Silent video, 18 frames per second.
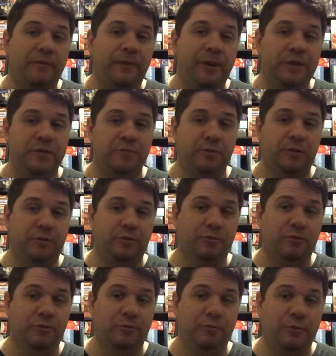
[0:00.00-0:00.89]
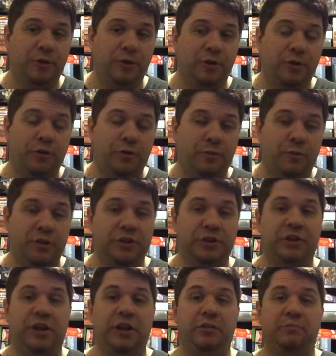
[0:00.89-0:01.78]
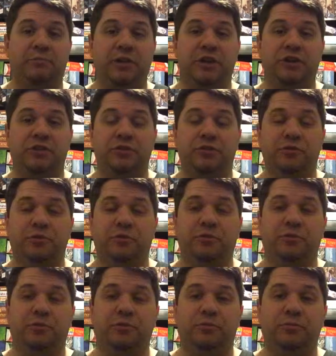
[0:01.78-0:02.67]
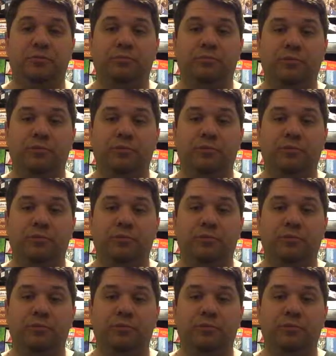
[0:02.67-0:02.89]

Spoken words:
Facebook group, which led me to,